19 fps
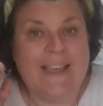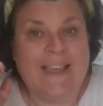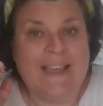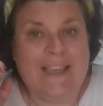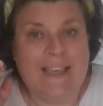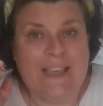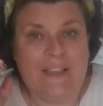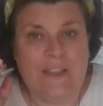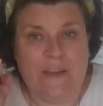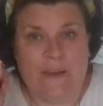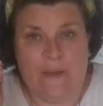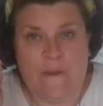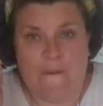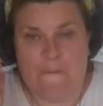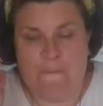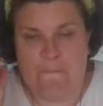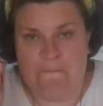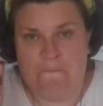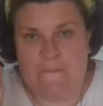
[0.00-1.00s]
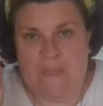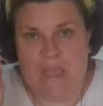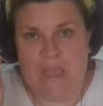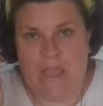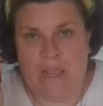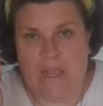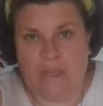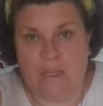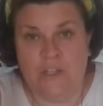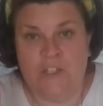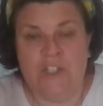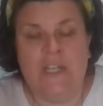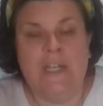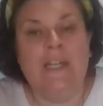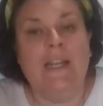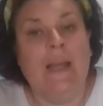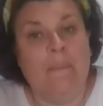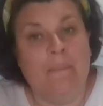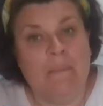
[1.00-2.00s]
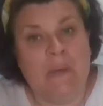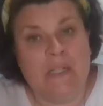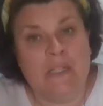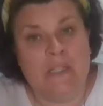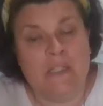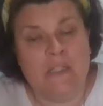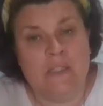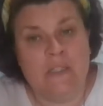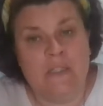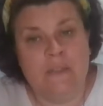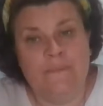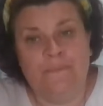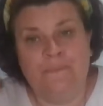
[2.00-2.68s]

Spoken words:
either because you need lamb mince.